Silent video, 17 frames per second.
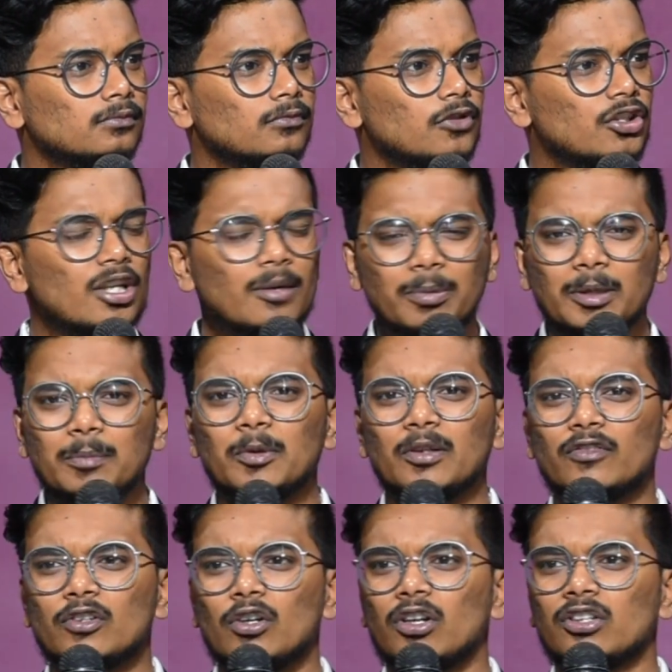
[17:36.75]
Dear people of
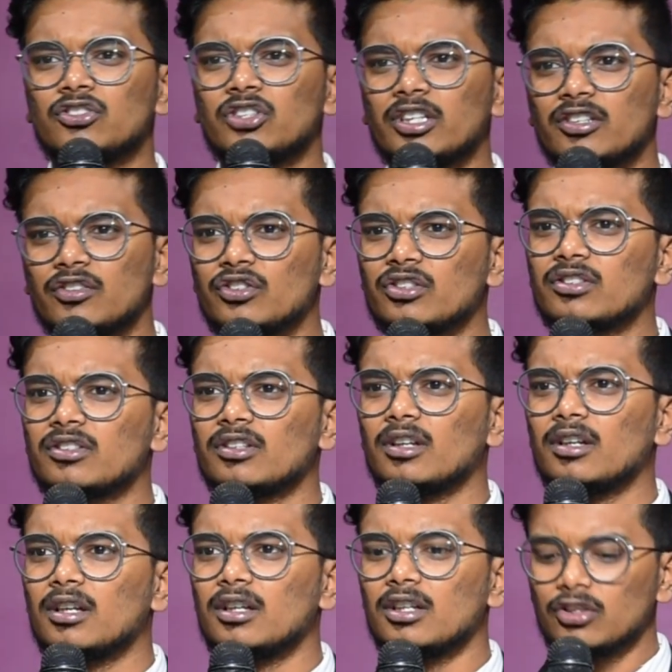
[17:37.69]
God,
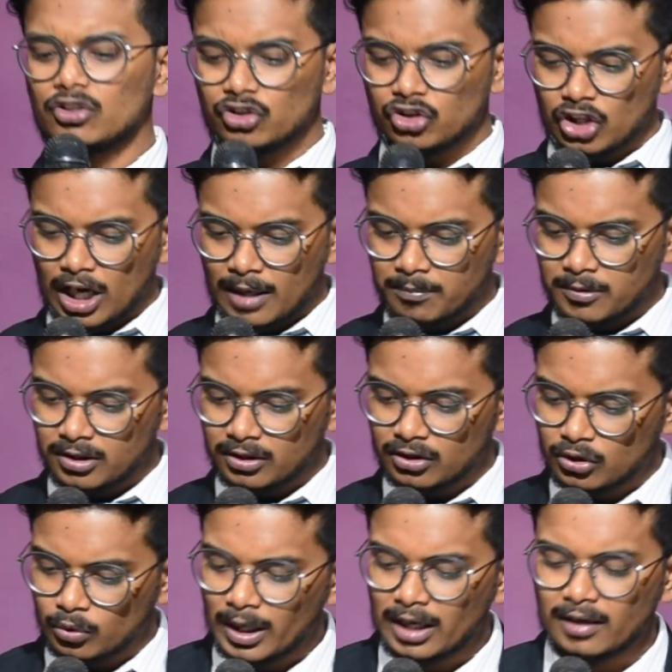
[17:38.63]
Genesis chapter
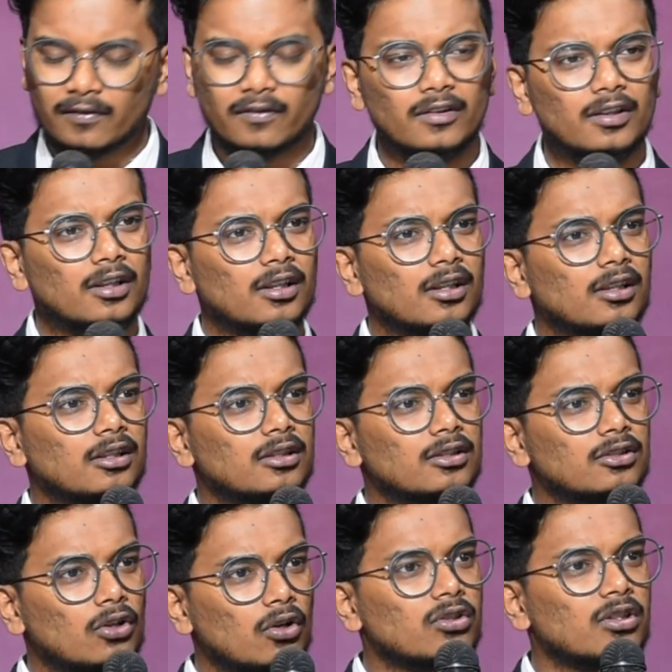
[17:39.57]
12
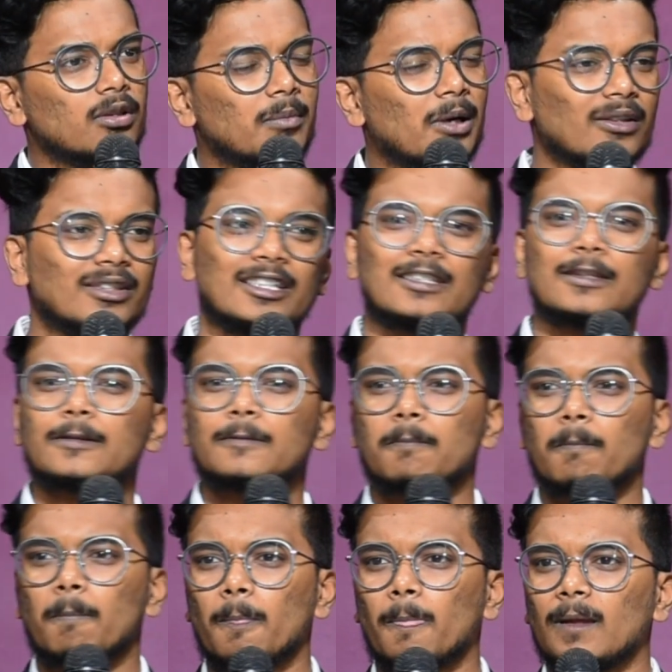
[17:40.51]
talks about this.
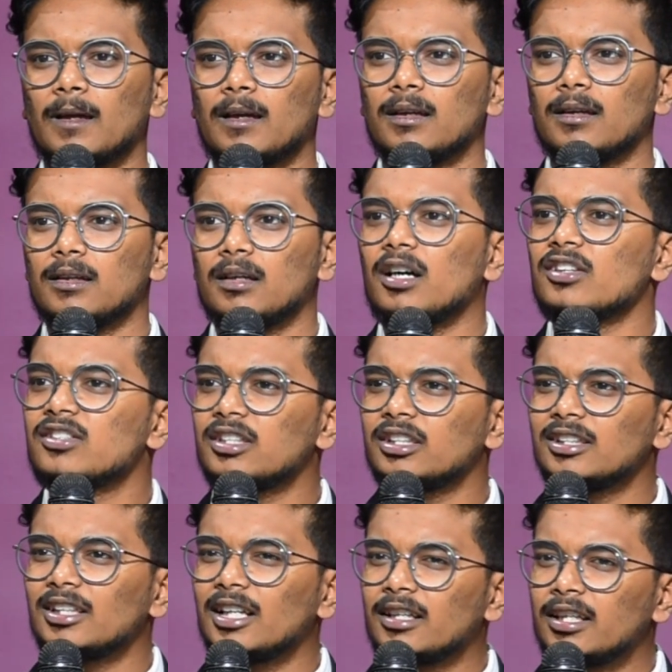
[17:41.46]
A
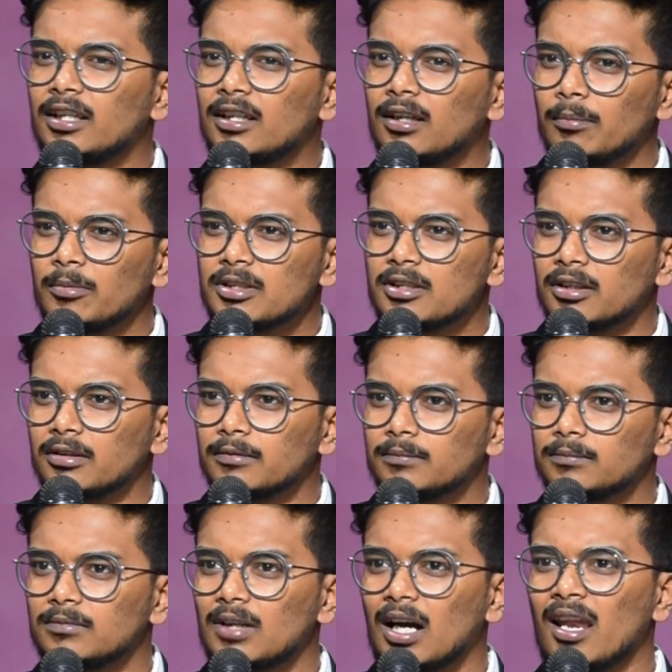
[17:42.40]
sin that he committed,
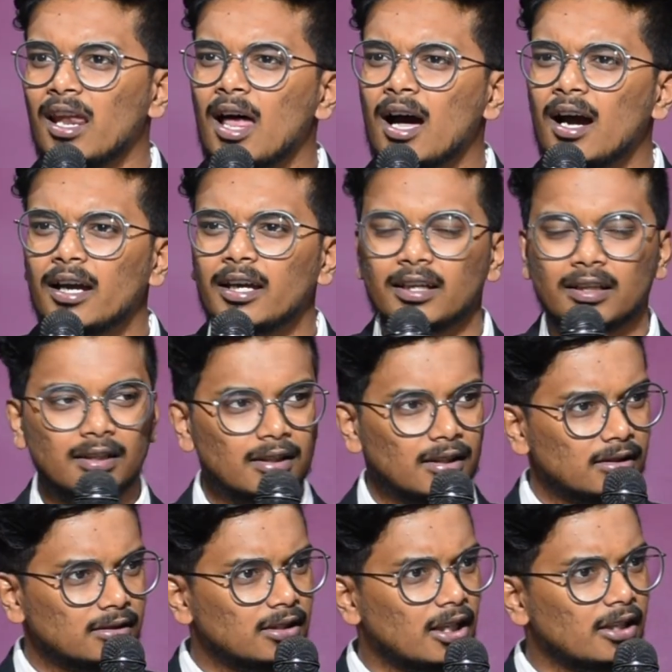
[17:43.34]
a lie
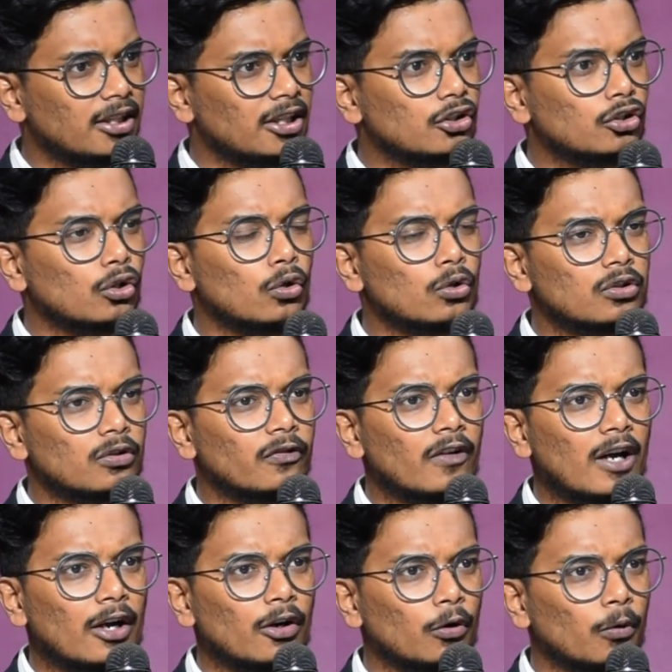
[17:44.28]
that he told to
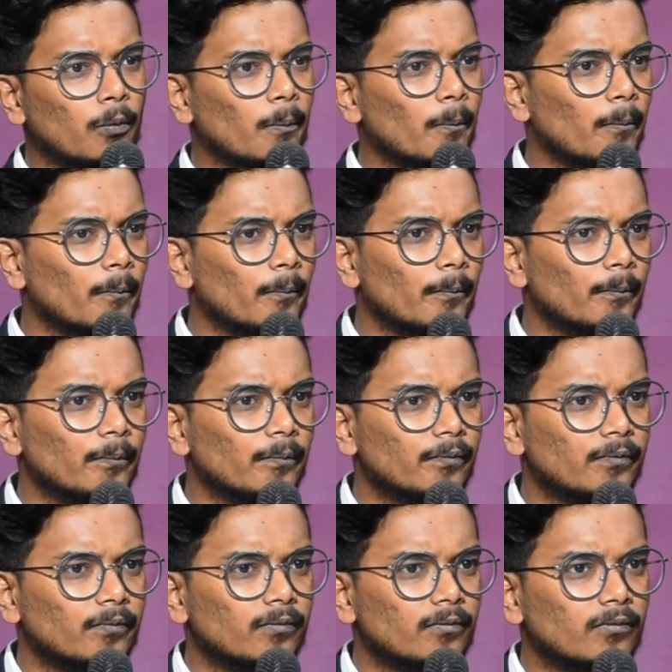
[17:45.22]
Pharaoh.
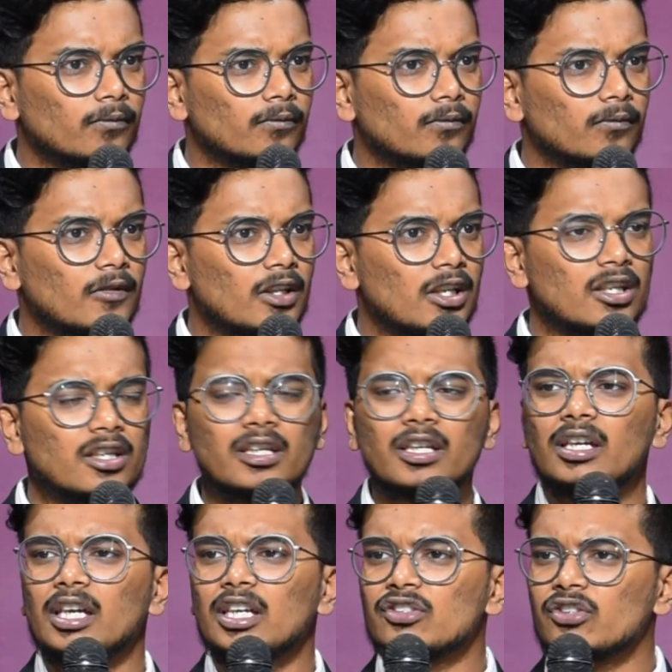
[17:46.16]
He
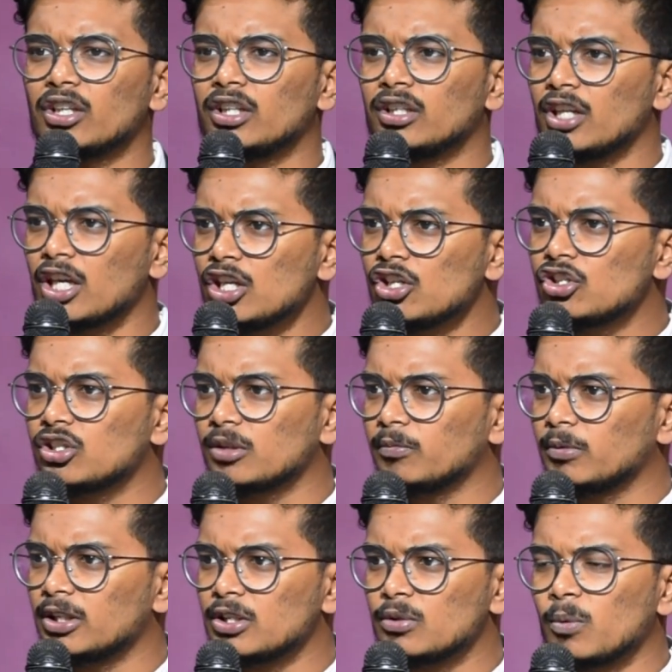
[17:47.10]
is in Egypt
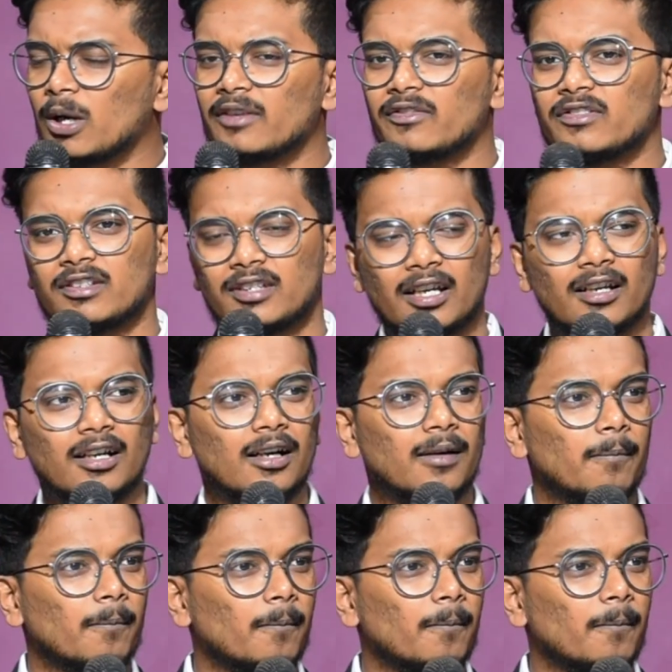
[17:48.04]
with his wife Sarah.